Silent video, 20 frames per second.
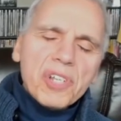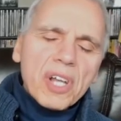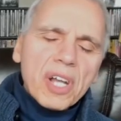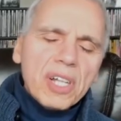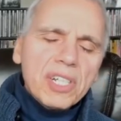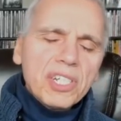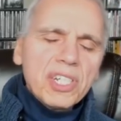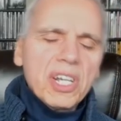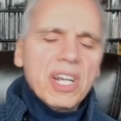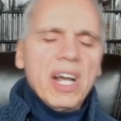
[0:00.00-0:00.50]

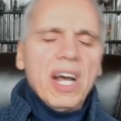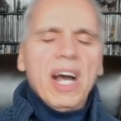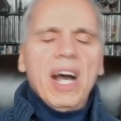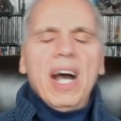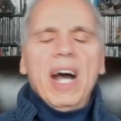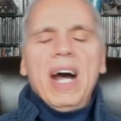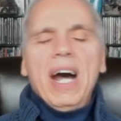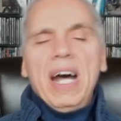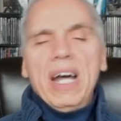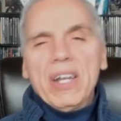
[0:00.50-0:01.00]
such an
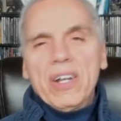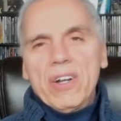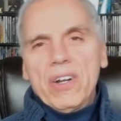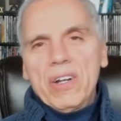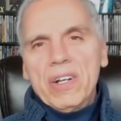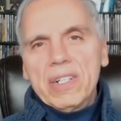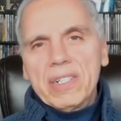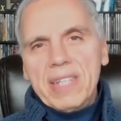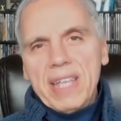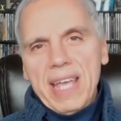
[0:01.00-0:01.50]

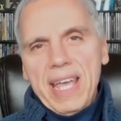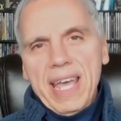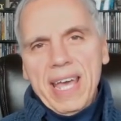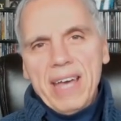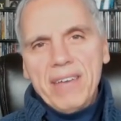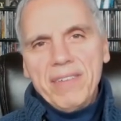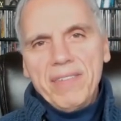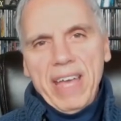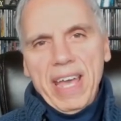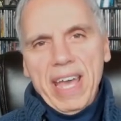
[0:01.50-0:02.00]
honor to
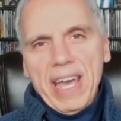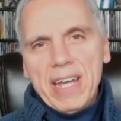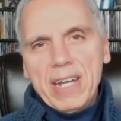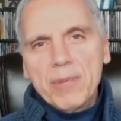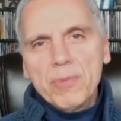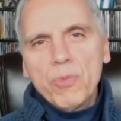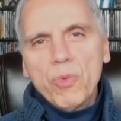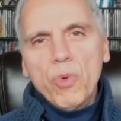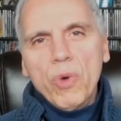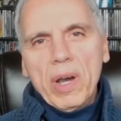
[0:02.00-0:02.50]
have
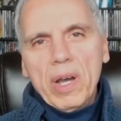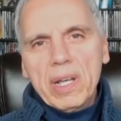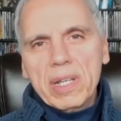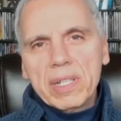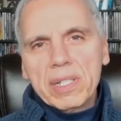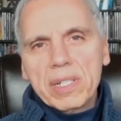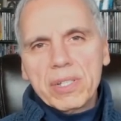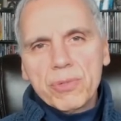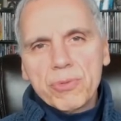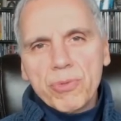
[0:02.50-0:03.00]
Adam
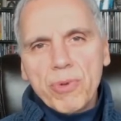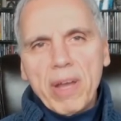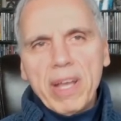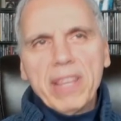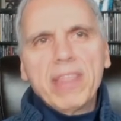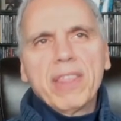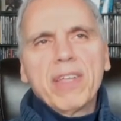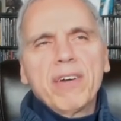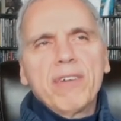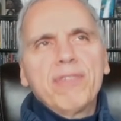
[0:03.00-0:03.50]
West
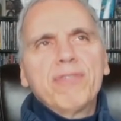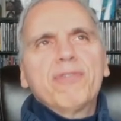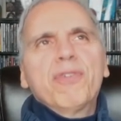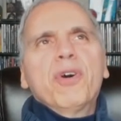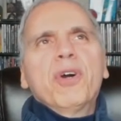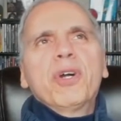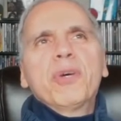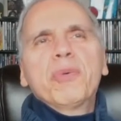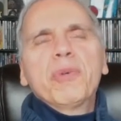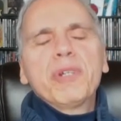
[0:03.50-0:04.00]
write the
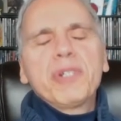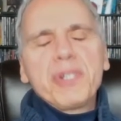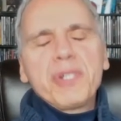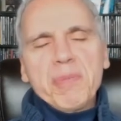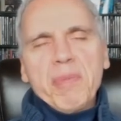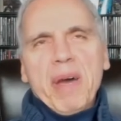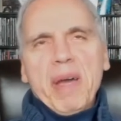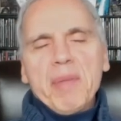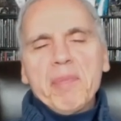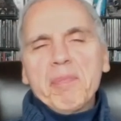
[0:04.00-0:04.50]
foreword
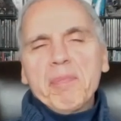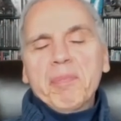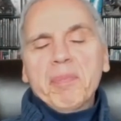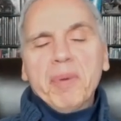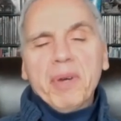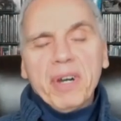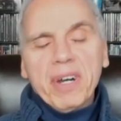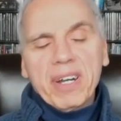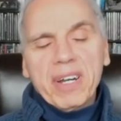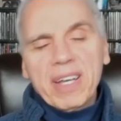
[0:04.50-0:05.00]
to my
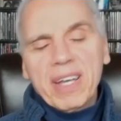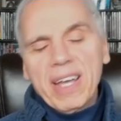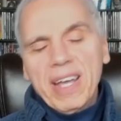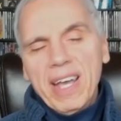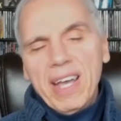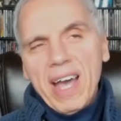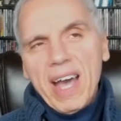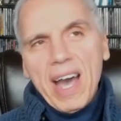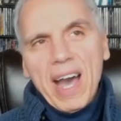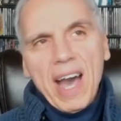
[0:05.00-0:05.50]
book.
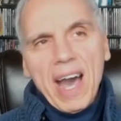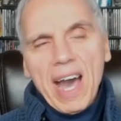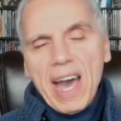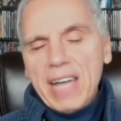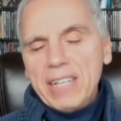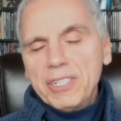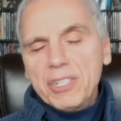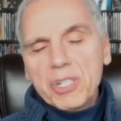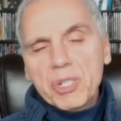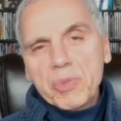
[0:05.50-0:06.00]

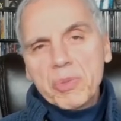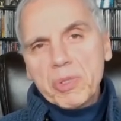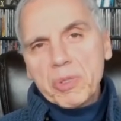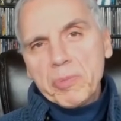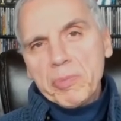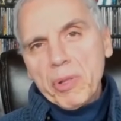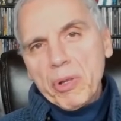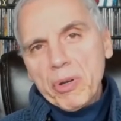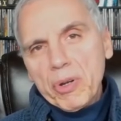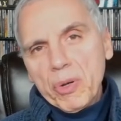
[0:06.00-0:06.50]
I just
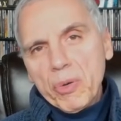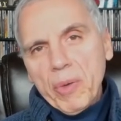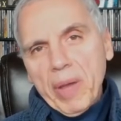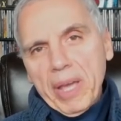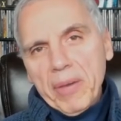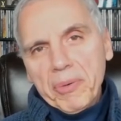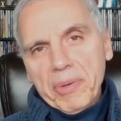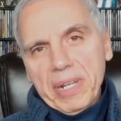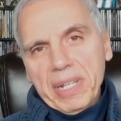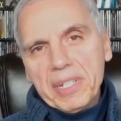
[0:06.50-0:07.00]
was blown
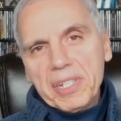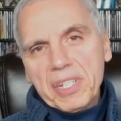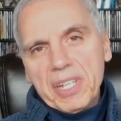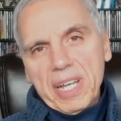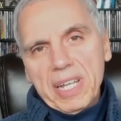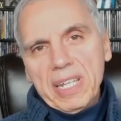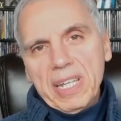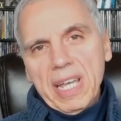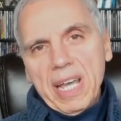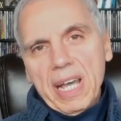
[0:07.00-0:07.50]
away when he
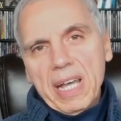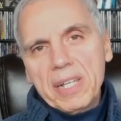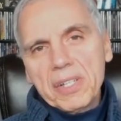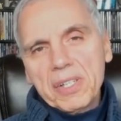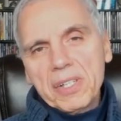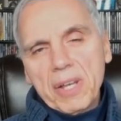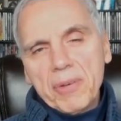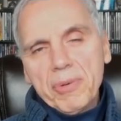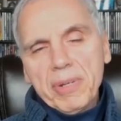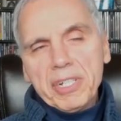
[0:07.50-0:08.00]
said
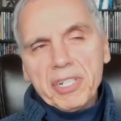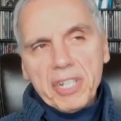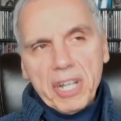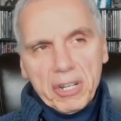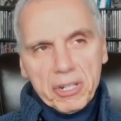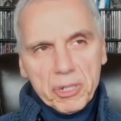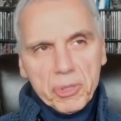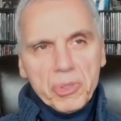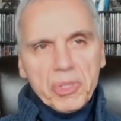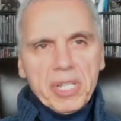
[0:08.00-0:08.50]
yes. I reached
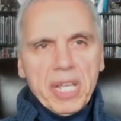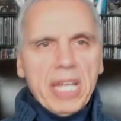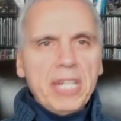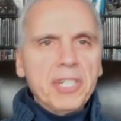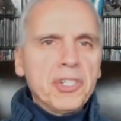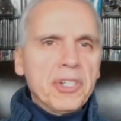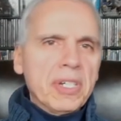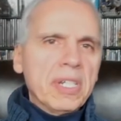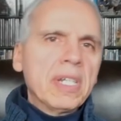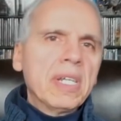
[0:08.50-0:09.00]
out to his
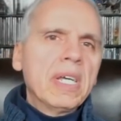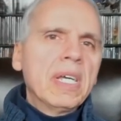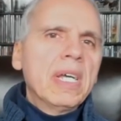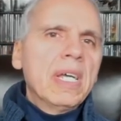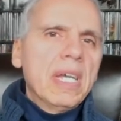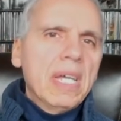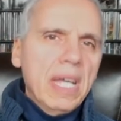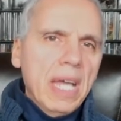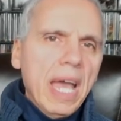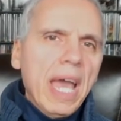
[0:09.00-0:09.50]
agent,
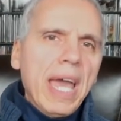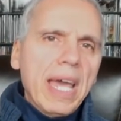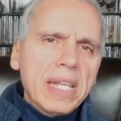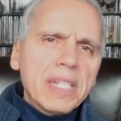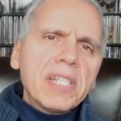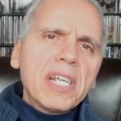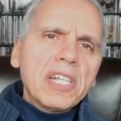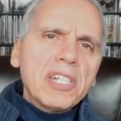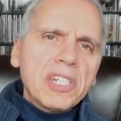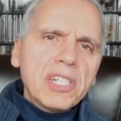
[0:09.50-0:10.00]
and
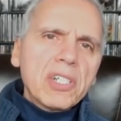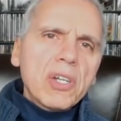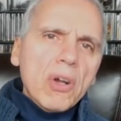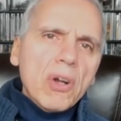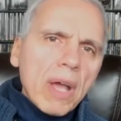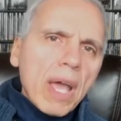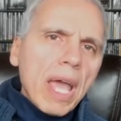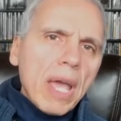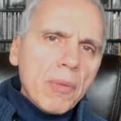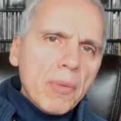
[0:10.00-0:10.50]
his agent said,
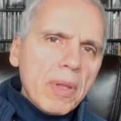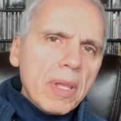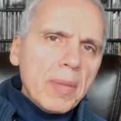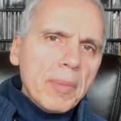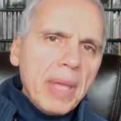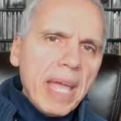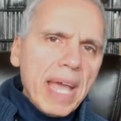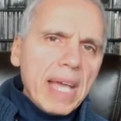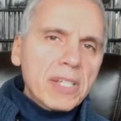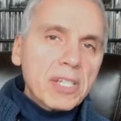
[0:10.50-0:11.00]
"Okay, well,
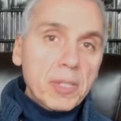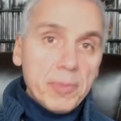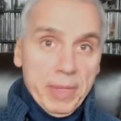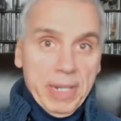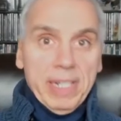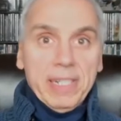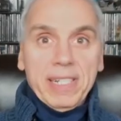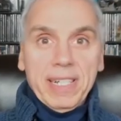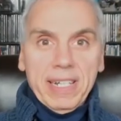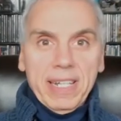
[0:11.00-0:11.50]
let me ask
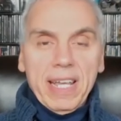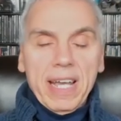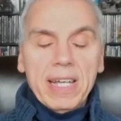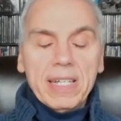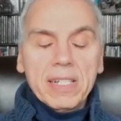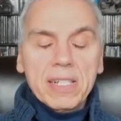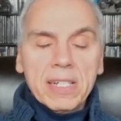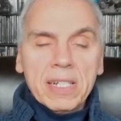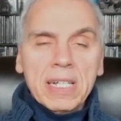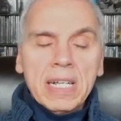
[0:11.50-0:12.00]
him," and he said
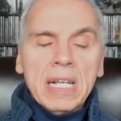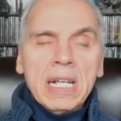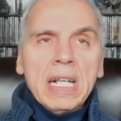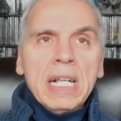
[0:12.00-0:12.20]
yes.